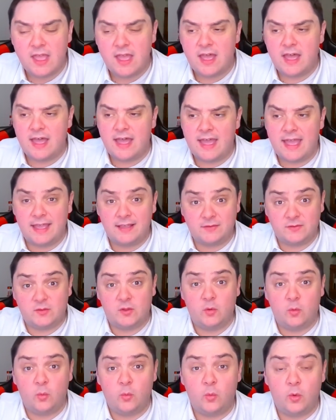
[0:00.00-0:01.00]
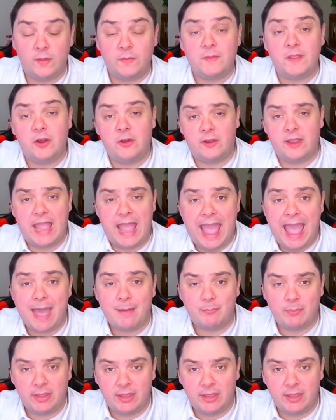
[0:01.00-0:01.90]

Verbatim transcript: uh, as to what their cap